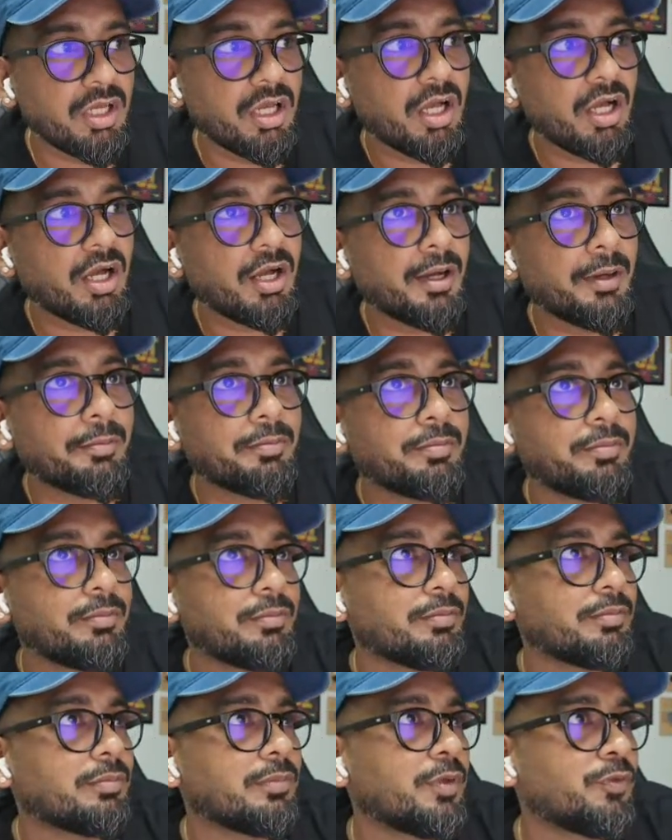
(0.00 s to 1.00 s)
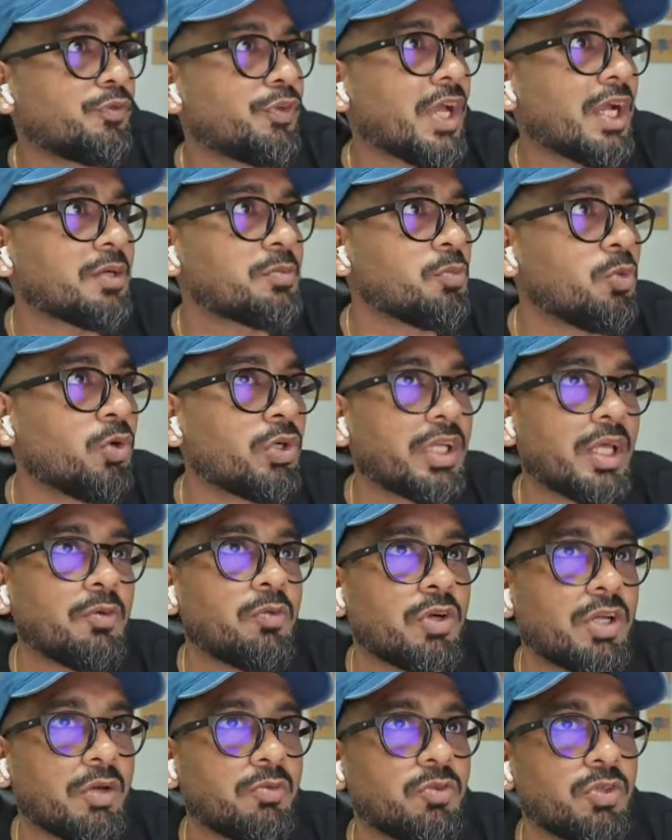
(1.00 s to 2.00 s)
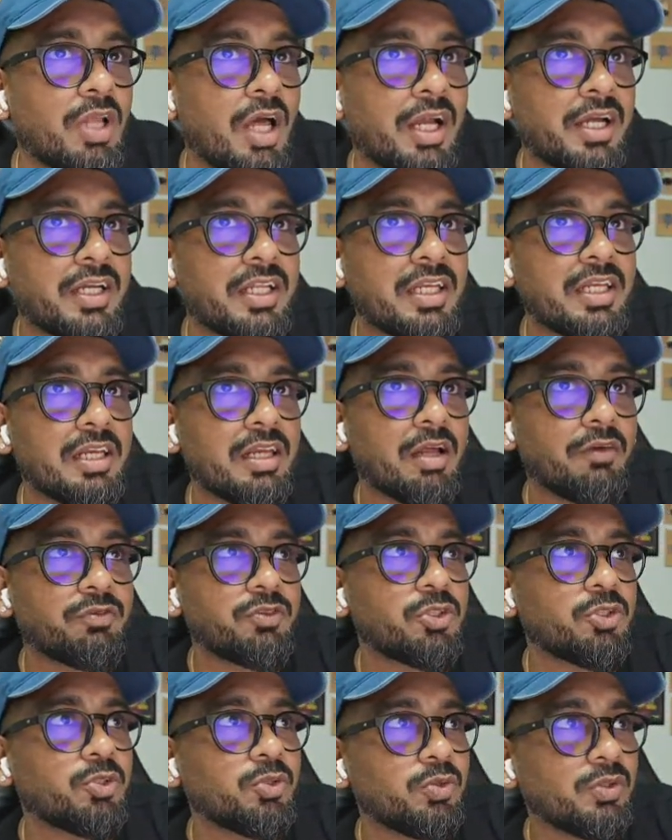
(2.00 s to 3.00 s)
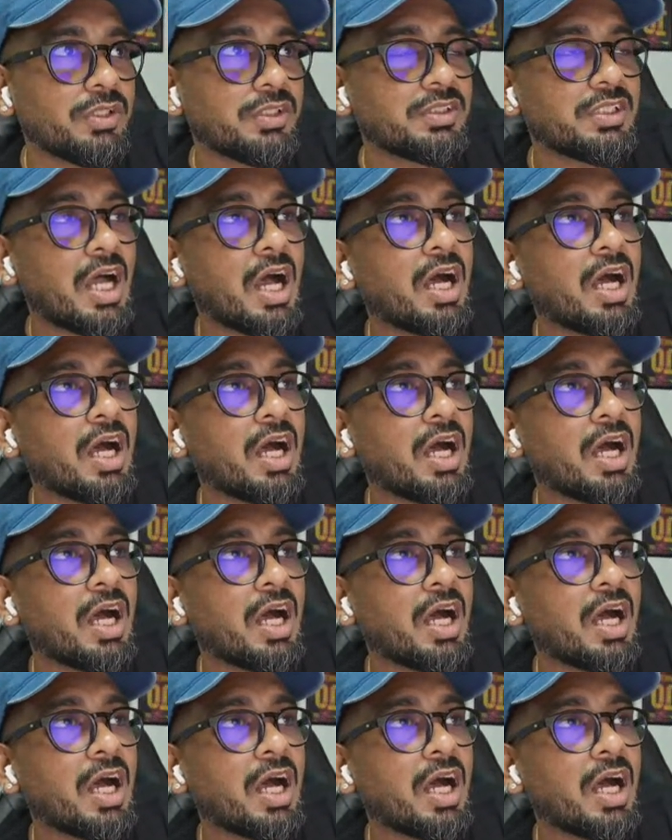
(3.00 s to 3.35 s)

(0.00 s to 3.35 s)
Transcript: Uh, if you had more time, what I would ideally love to do is